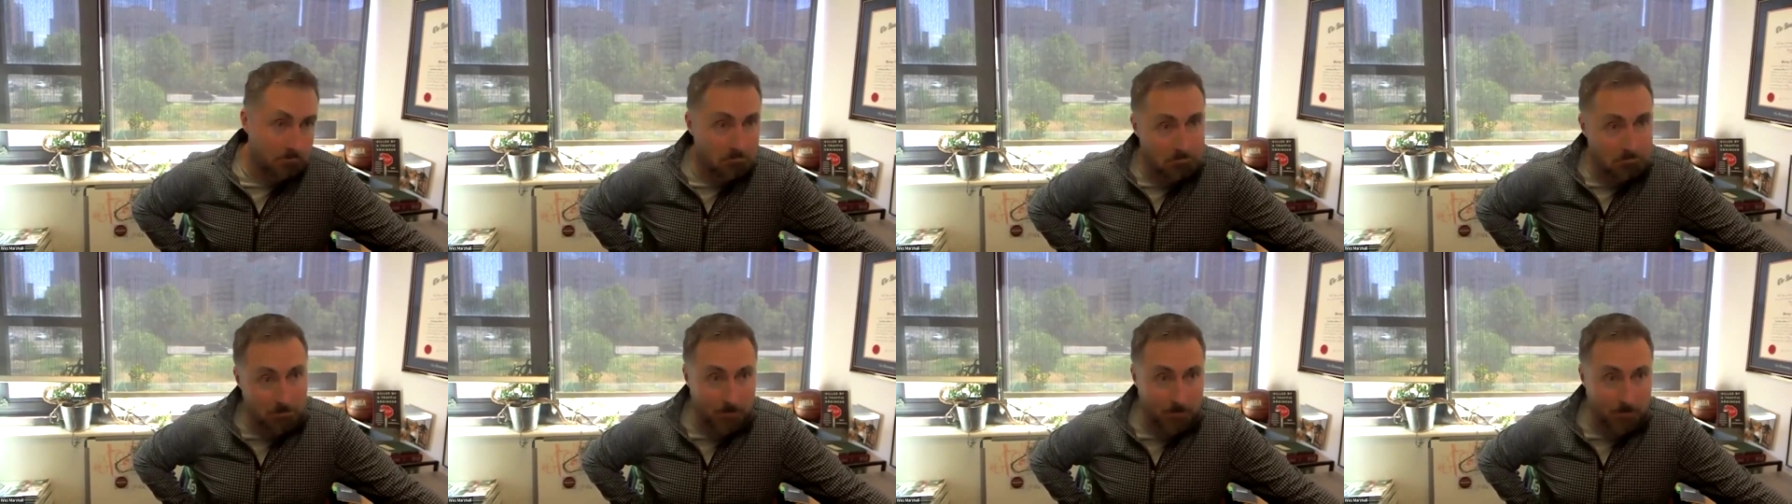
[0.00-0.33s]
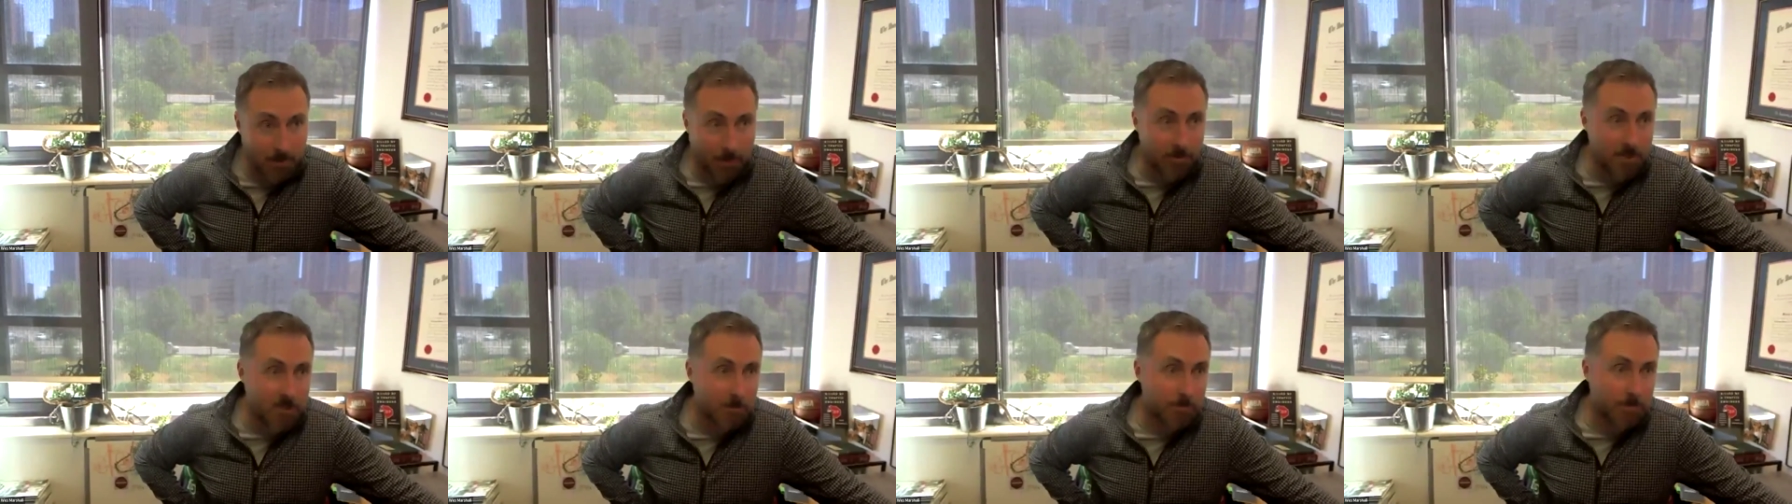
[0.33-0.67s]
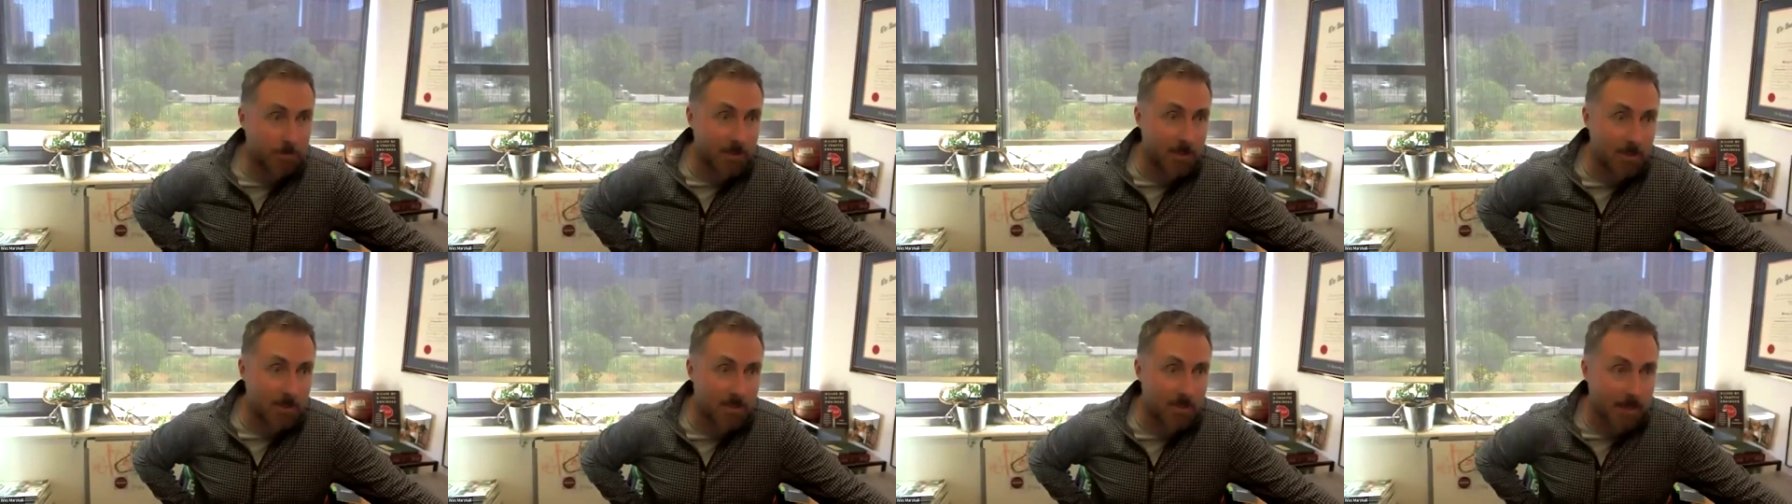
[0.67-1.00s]
Maybe
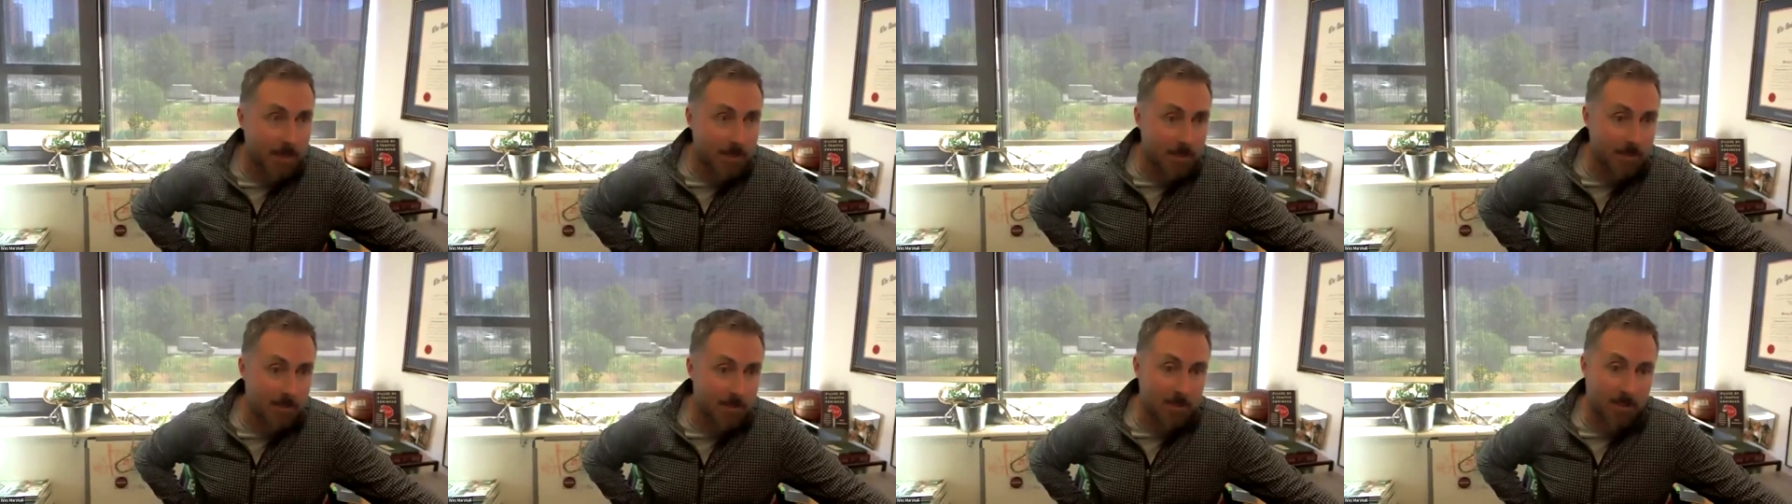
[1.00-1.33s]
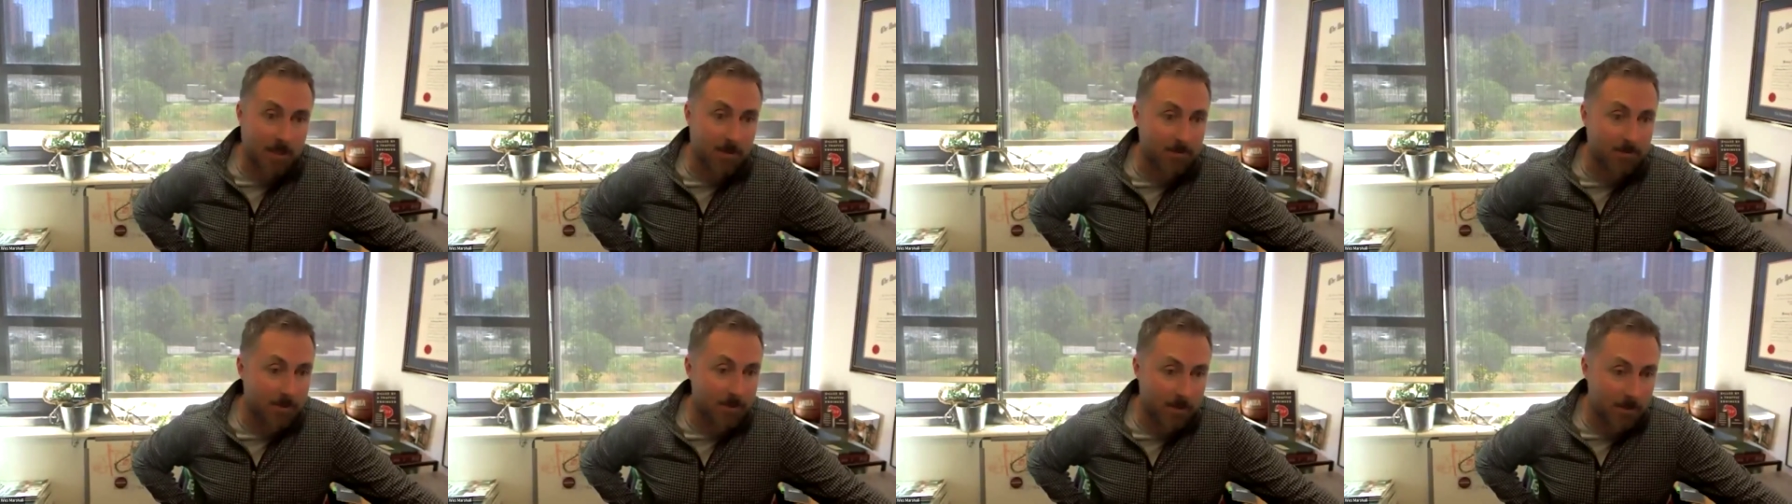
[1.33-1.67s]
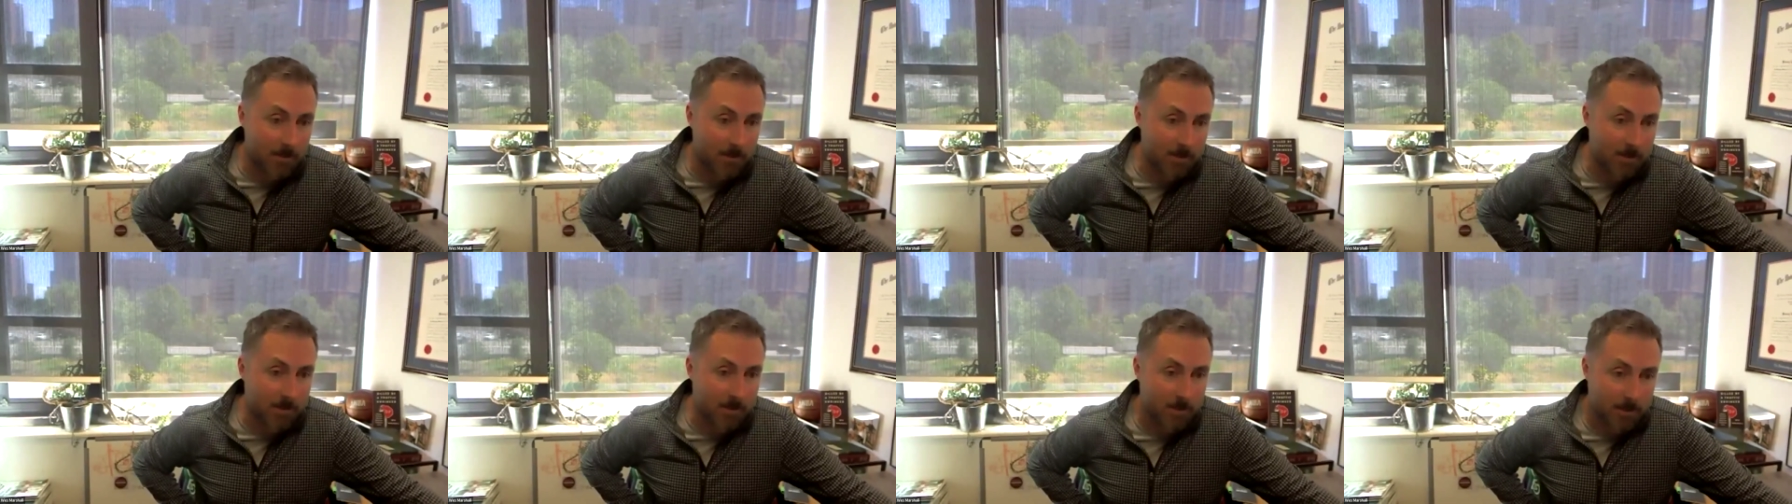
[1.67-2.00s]
speed second. Safety
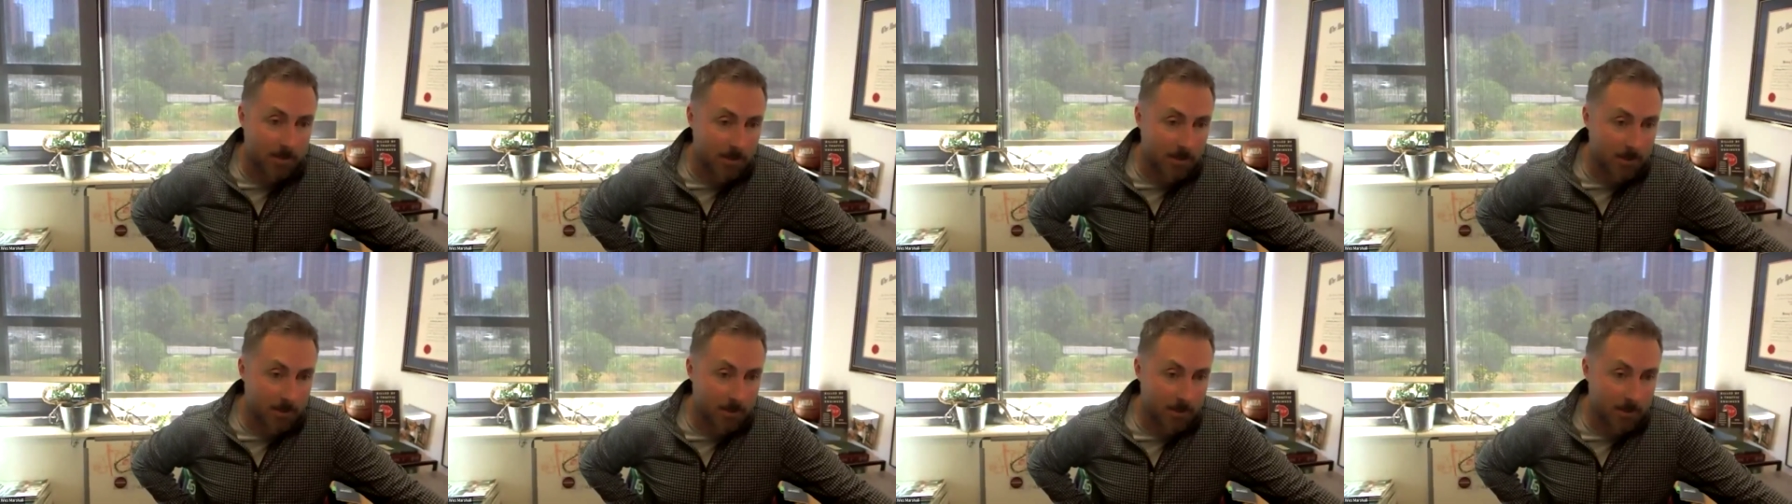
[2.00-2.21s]
is